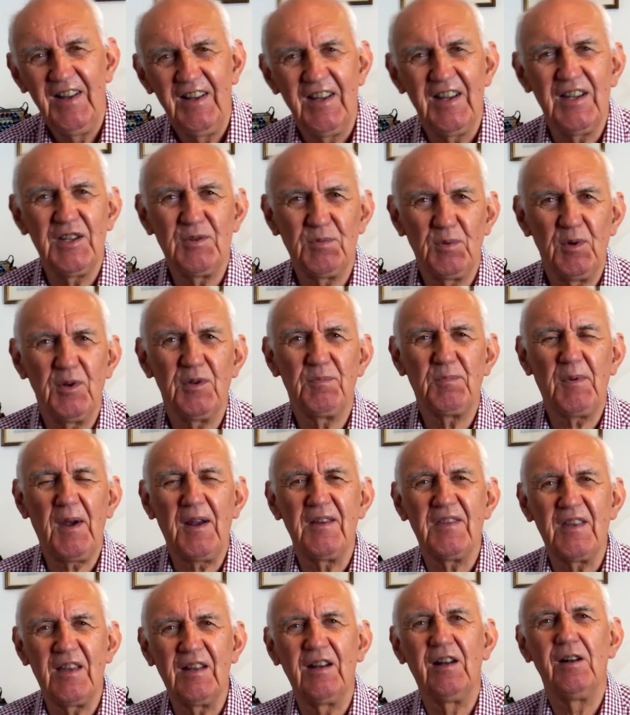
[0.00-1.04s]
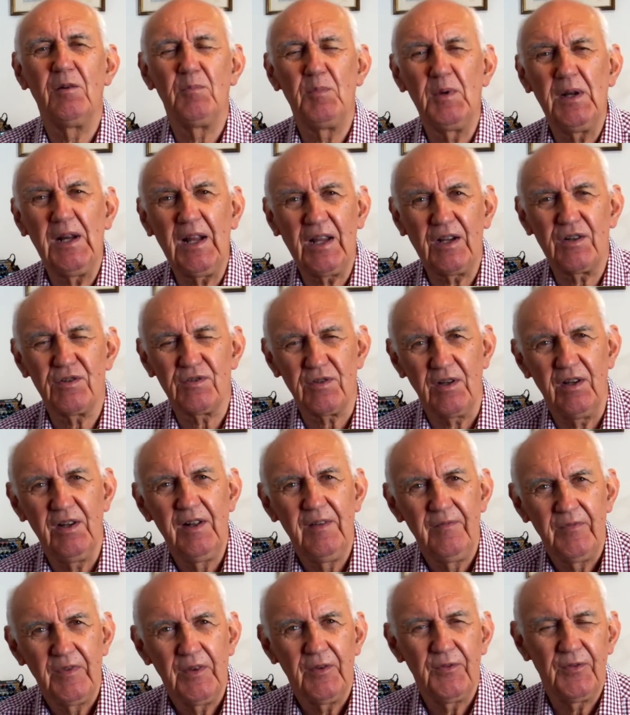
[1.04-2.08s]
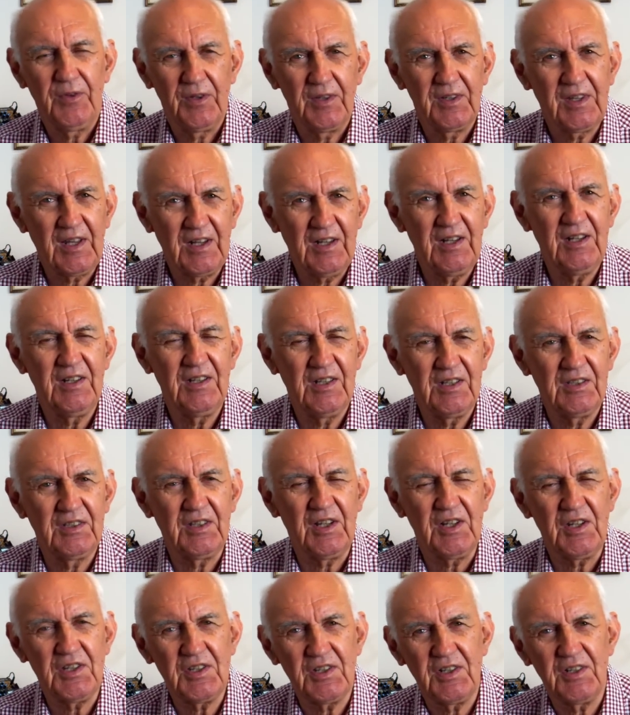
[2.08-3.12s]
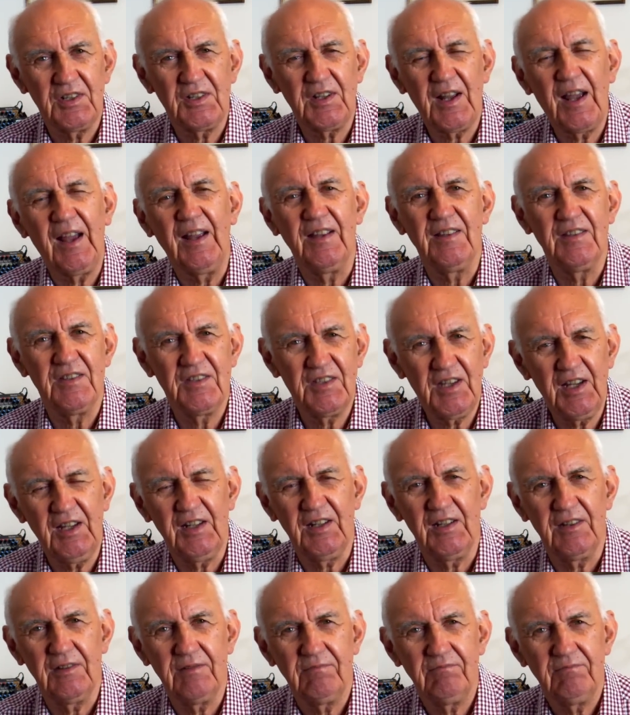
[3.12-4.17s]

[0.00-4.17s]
it's worth paying that little bit extra for getting a decent antenna.